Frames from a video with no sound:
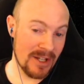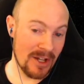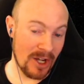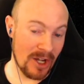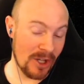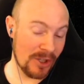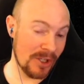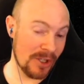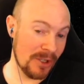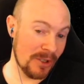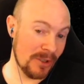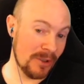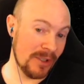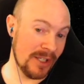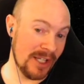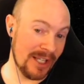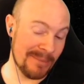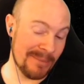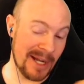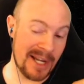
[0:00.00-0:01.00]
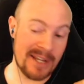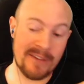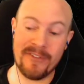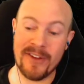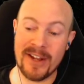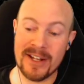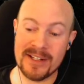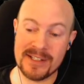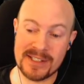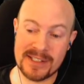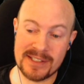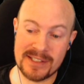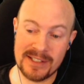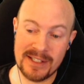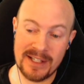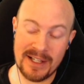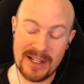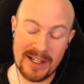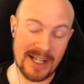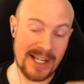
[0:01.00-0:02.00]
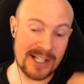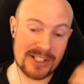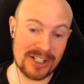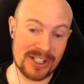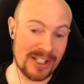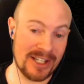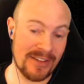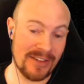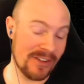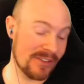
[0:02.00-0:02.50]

Although, in my defense, I actually didn't have